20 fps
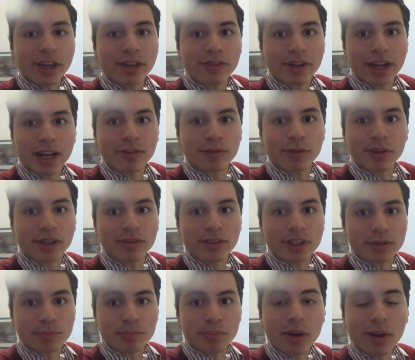even have one of
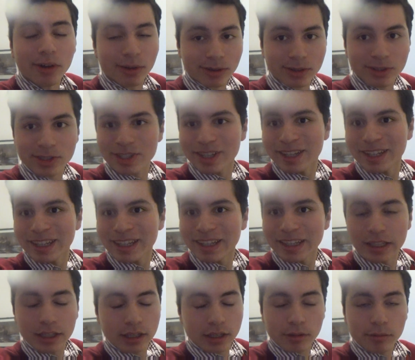his books
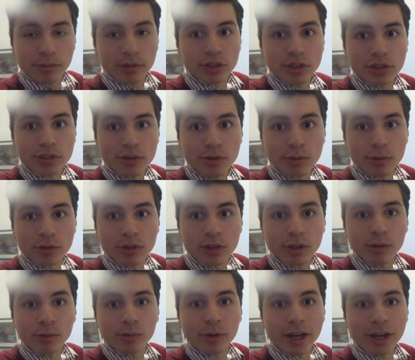which is called
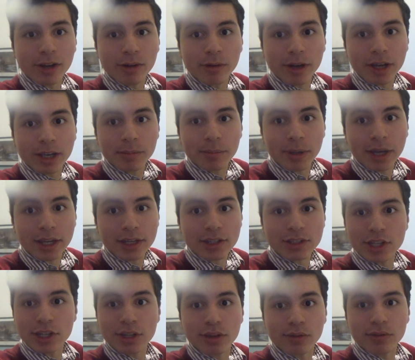The Railway
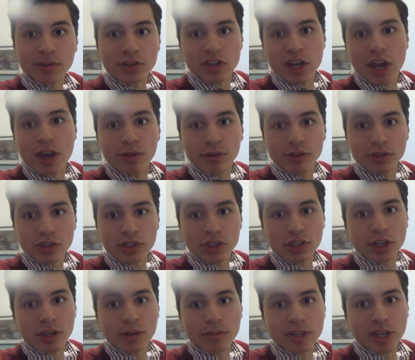Painting of Terence
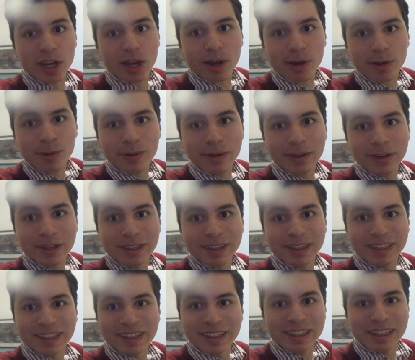Cuneo,
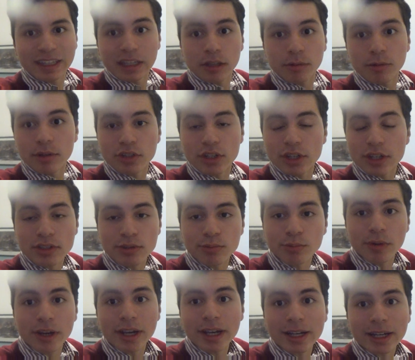which is
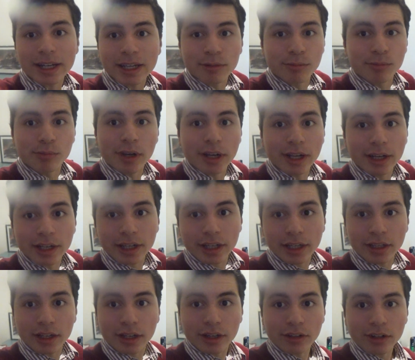really,
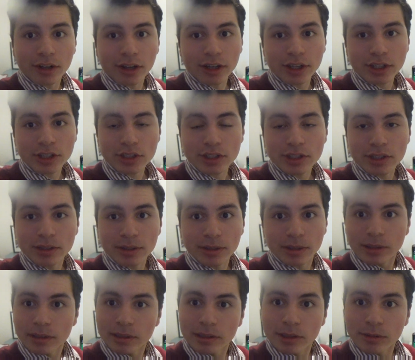really a nice,
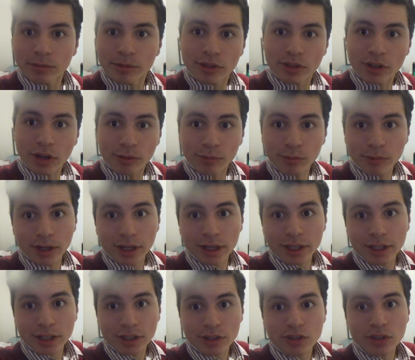which I
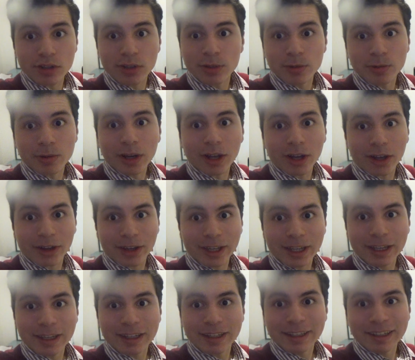really do
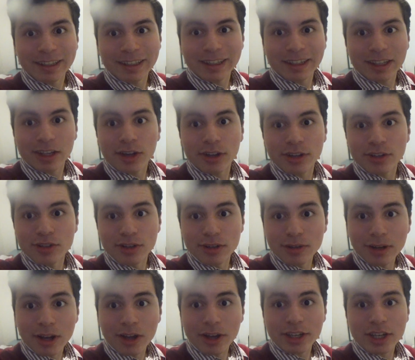like. I do
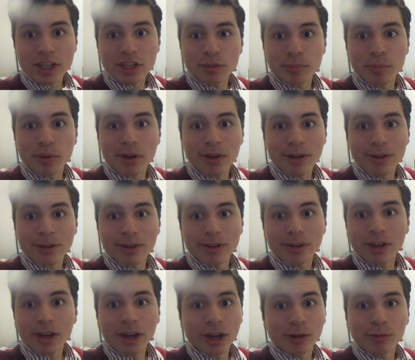like his book,
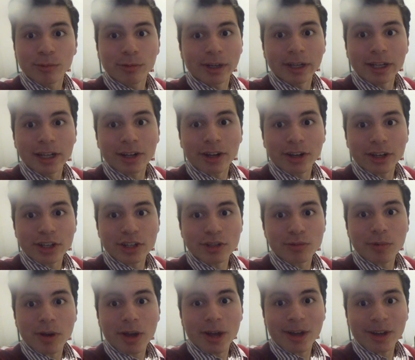I really like his
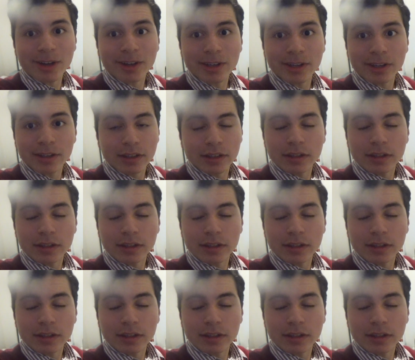work,